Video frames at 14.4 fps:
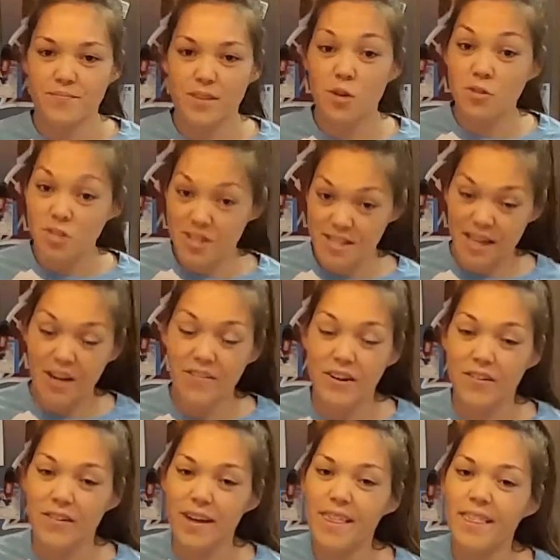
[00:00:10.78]
coaches that I
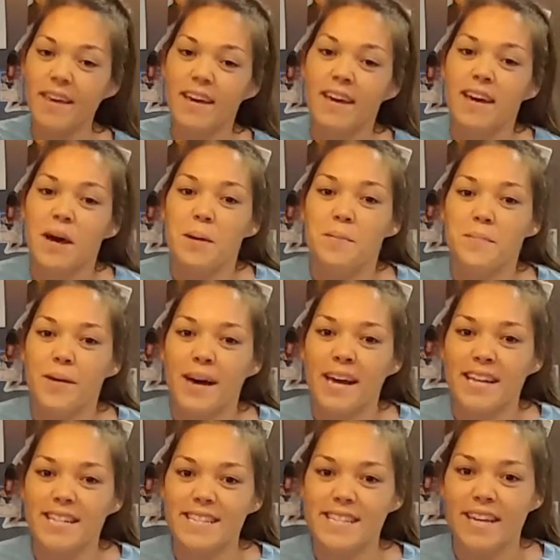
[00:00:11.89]
work with.
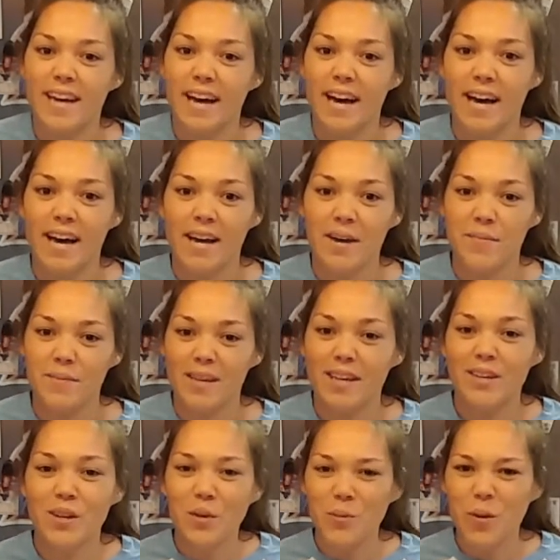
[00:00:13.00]
But,
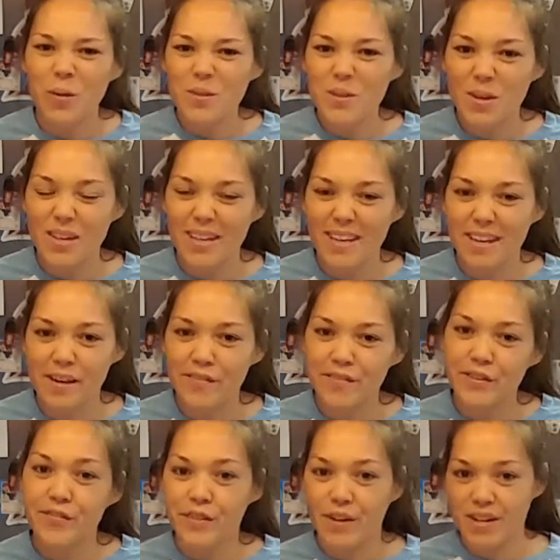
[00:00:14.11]
you know, we're always cooking
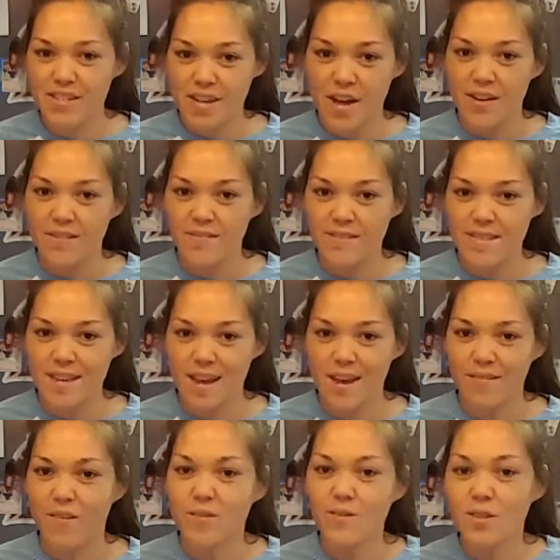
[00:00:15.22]
food for ourselves
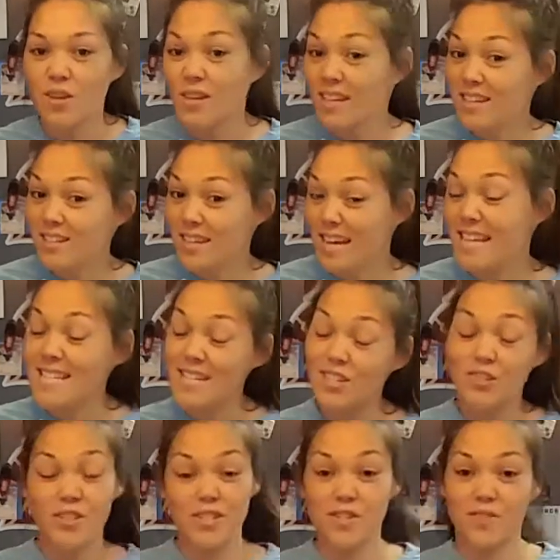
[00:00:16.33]
and we're always cooking tasty
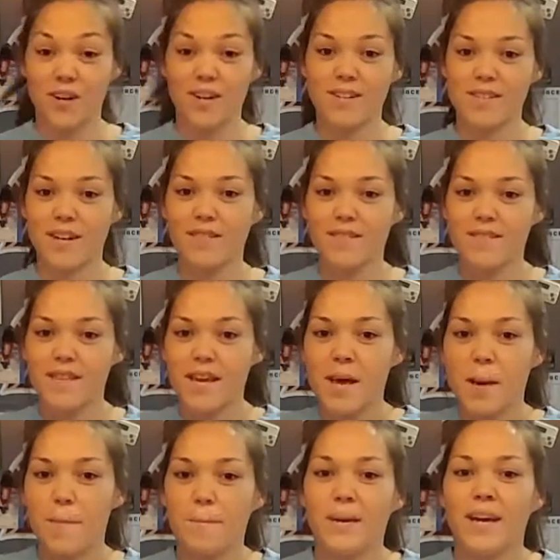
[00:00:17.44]
treats for ourselves.
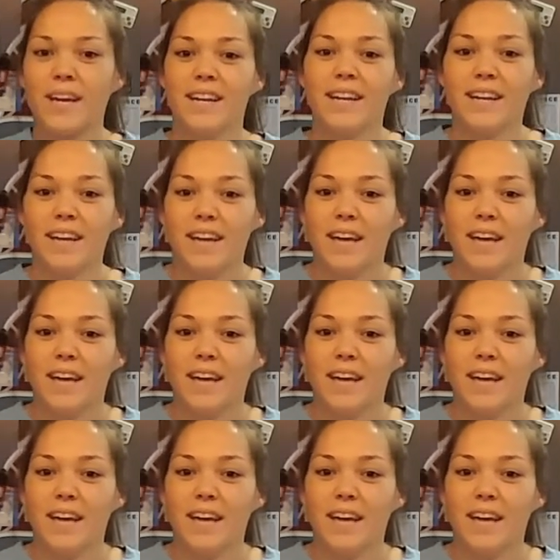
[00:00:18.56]
But